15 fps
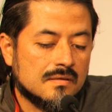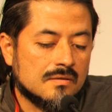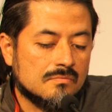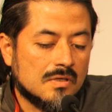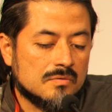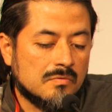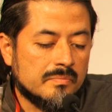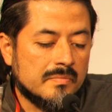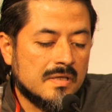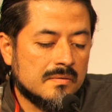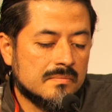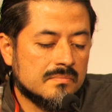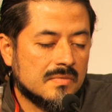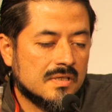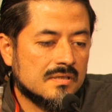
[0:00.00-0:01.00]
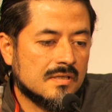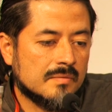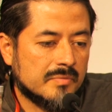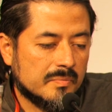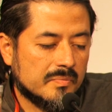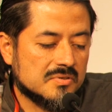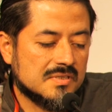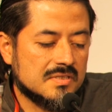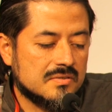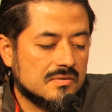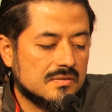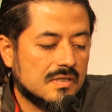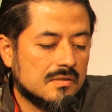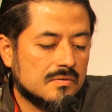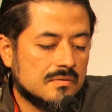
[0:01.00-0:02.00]
what we mean by the
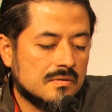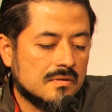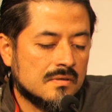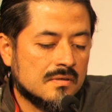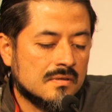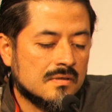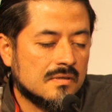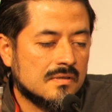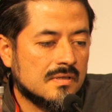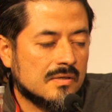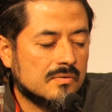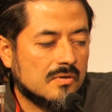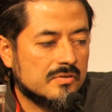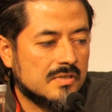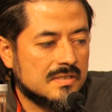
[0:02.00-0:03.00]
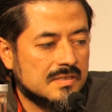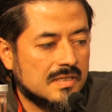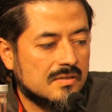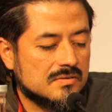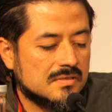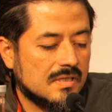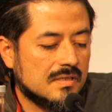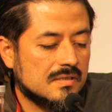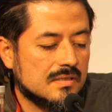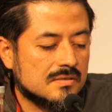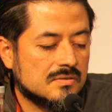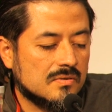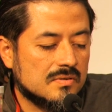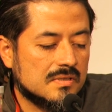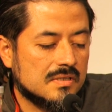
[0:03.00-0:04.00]
proposition that the colonial genocide
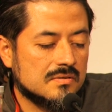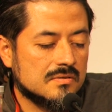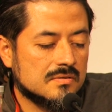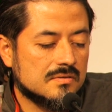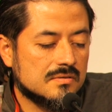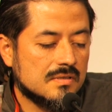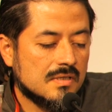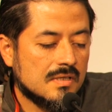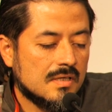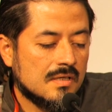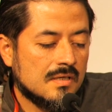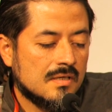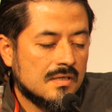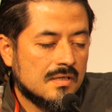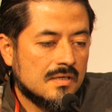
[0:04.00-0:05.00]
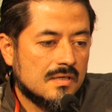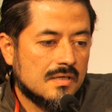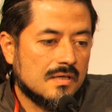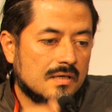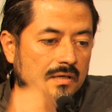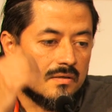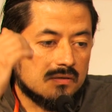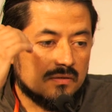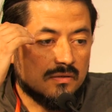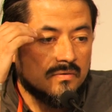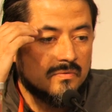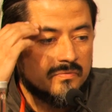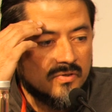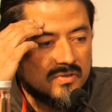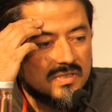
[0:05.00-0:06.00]
is continuous.
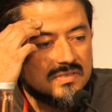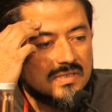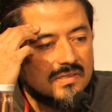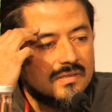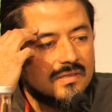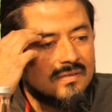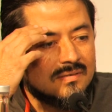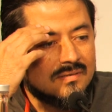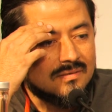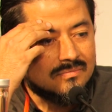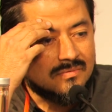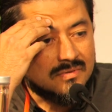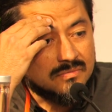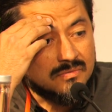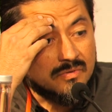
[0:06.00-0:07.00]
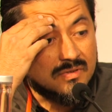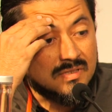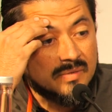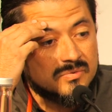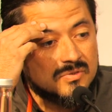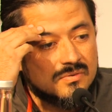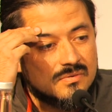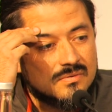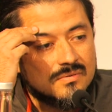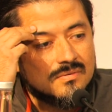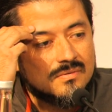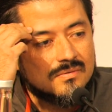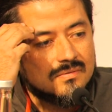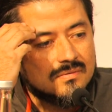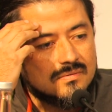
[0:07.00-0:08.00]
For this, we will have
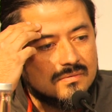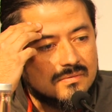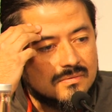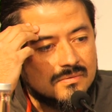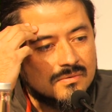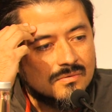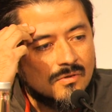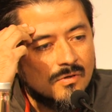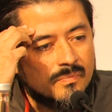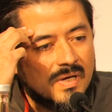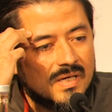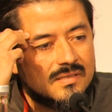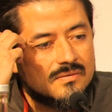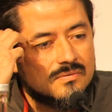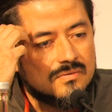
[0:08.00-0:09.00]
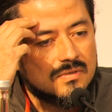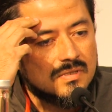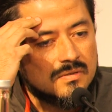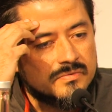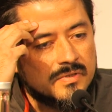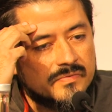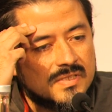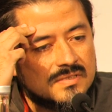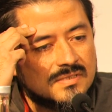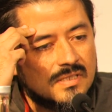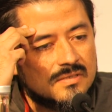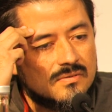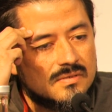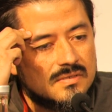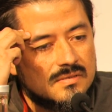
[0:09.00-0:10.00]
to go back to the 15th
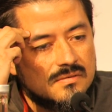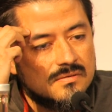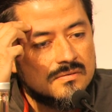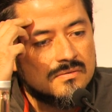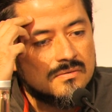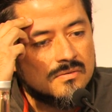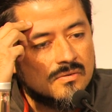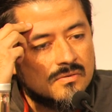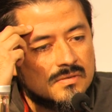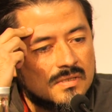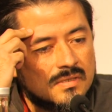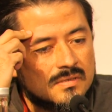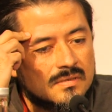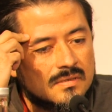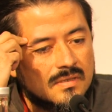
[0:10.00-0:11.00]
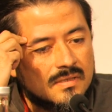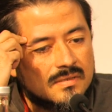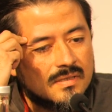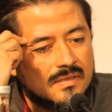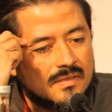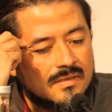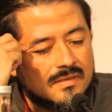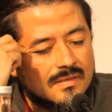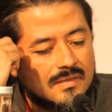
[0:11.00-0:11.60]
century. You know that at the